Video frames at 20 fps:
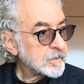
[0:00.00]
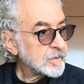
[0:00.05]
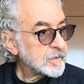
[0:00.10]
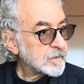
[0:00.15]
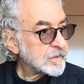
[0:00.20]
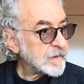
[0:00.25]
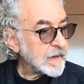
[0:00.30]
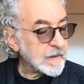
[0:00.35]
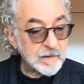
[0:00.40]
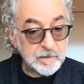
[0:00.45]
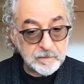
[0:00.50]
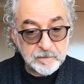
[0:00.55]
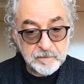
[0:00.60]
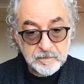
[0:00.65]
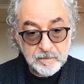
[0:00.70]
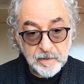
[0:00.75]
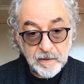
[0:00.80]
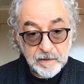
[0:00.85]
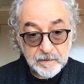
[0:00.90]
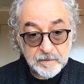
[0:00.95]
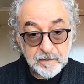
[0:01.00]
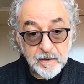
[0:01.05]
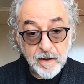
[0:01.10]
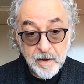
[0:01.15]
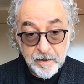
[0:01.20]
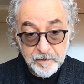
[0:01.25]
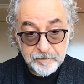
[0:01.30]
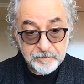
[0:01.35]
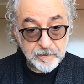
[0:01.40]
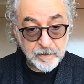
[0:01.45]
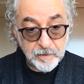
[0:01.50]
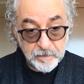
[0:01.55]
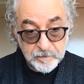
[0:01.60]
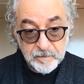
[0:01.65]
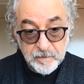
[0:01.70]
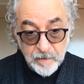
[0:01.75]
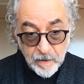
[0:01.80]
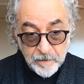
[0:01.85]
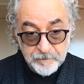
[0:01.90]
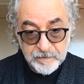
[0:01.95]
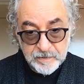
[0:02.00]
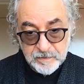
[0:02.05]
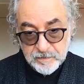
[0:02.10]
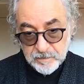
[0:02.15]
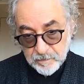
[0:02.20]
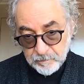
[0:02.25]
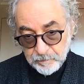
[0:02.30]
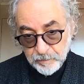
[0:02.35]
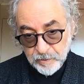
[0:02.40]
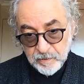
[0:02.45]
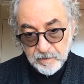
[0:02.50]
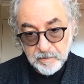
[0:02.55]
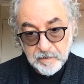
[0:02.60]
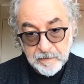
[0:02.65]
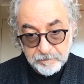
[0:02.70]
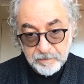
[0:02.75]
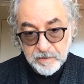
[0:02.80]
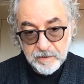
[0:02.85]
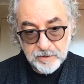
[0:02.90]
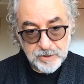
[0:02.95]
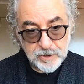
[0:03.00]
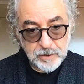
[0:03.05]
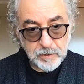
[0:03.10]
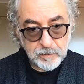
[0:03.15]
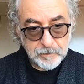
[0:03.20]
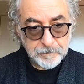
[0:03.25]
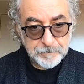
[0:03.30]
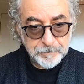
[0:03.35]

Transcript: take a dive, dive into community, give it a shot,